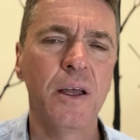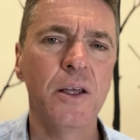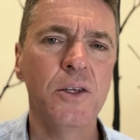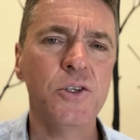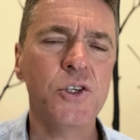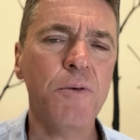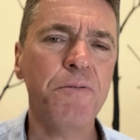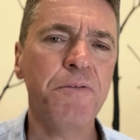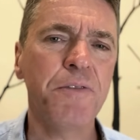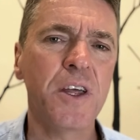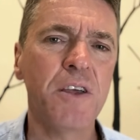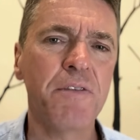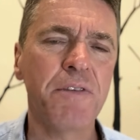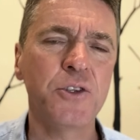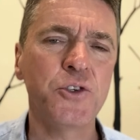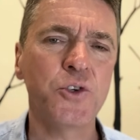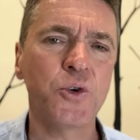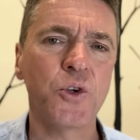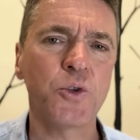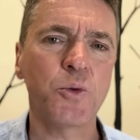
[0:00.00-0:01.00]
So hopefully you've
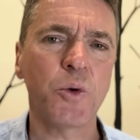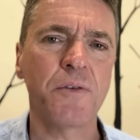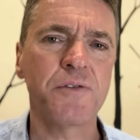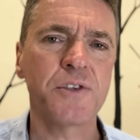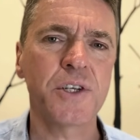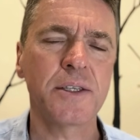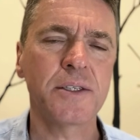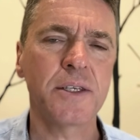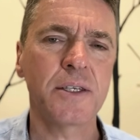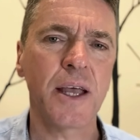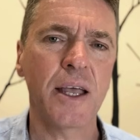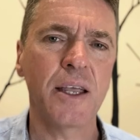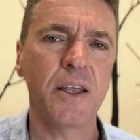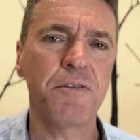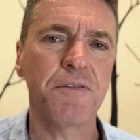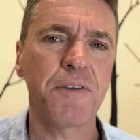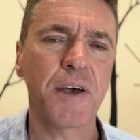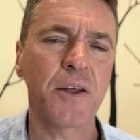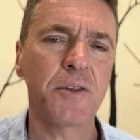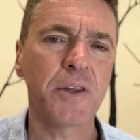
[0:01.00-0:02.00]
enjoyed what I've said today, you
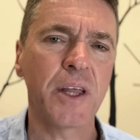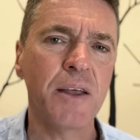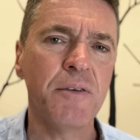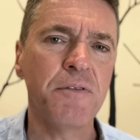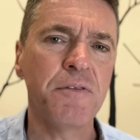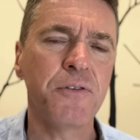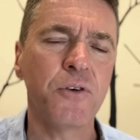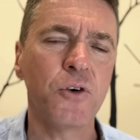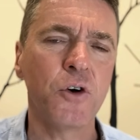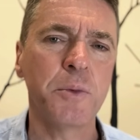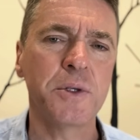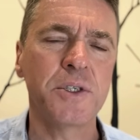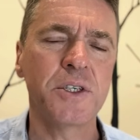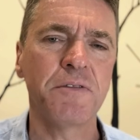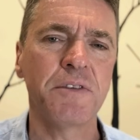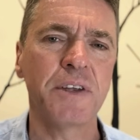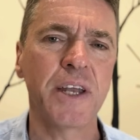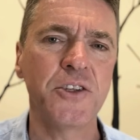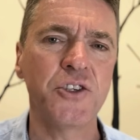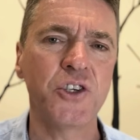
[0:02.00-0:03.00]
found it
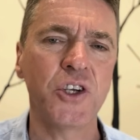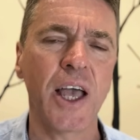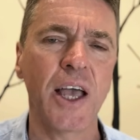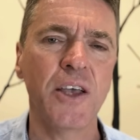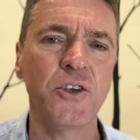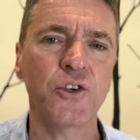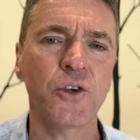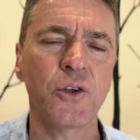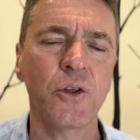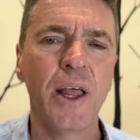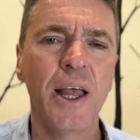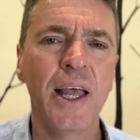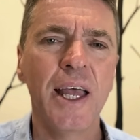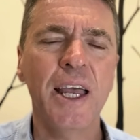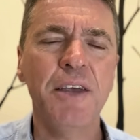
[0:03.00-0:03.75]
informative and educational.